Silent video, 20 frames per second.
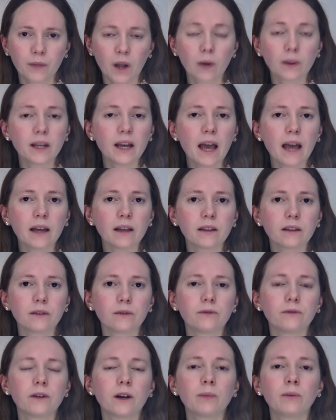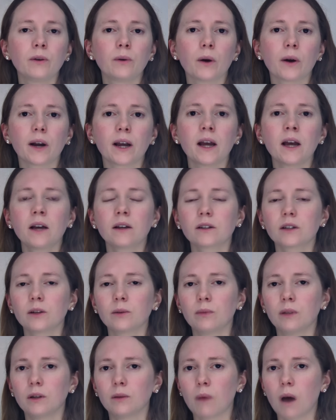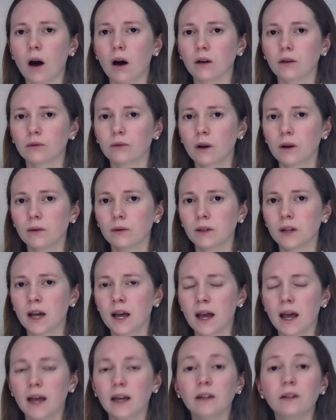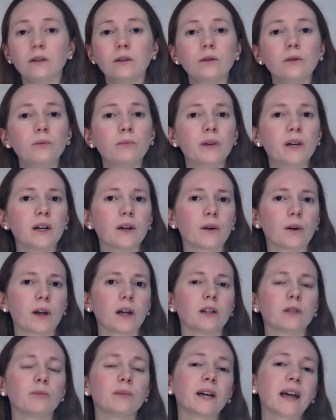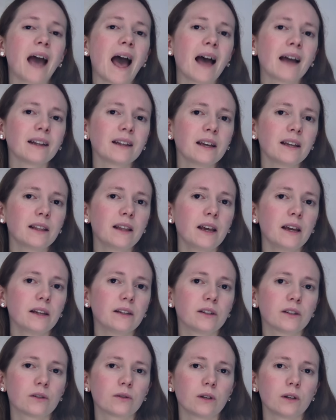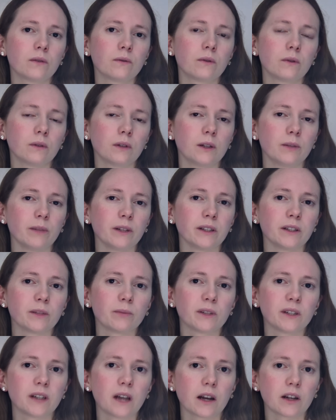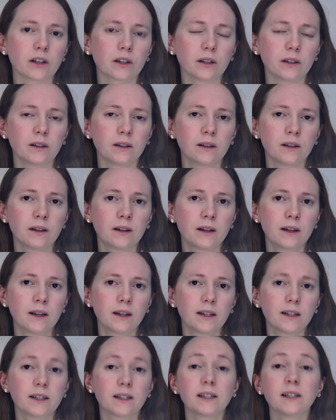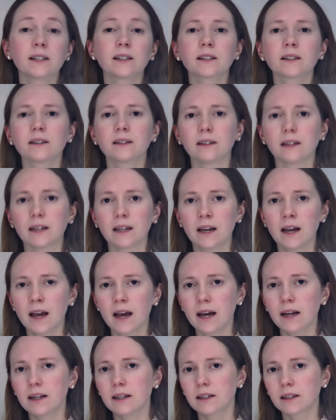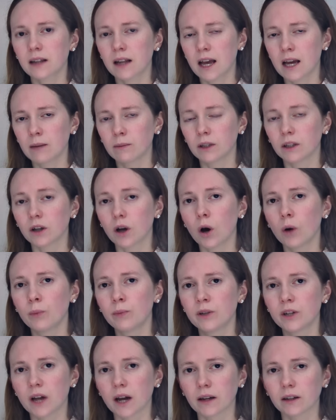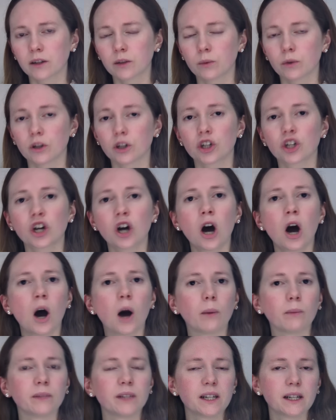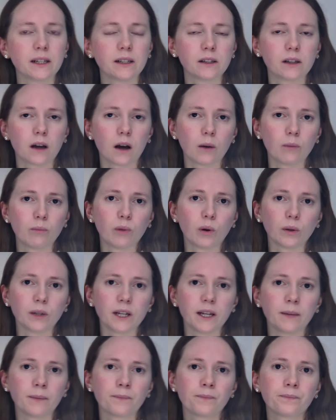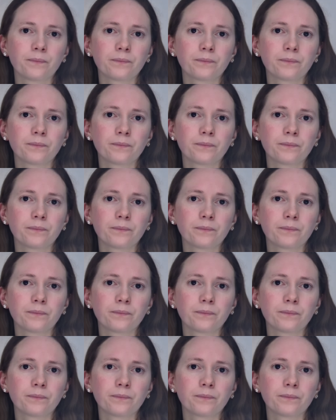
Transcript: On the eighth of February, so Blumhardt wrote, a new period began in the history of Gottliebin's possession. Sinisterly, it is claimed that objects were charmed into her body.